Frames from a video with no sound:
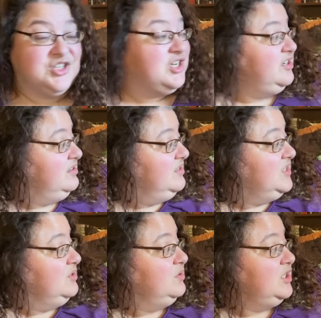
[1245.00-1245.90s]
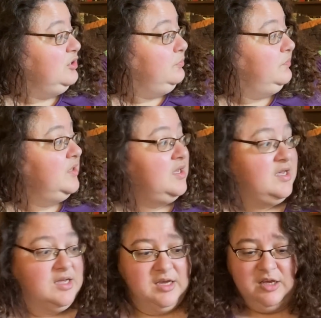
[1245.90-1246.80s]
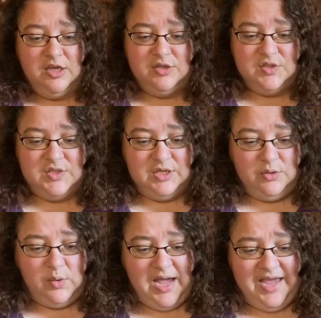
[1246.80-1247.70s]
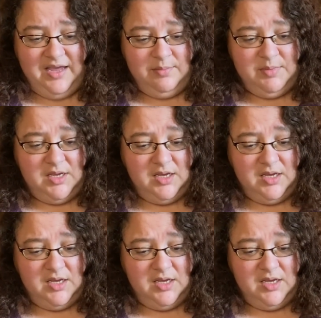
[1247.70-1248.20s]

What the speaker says: it soon too. So I am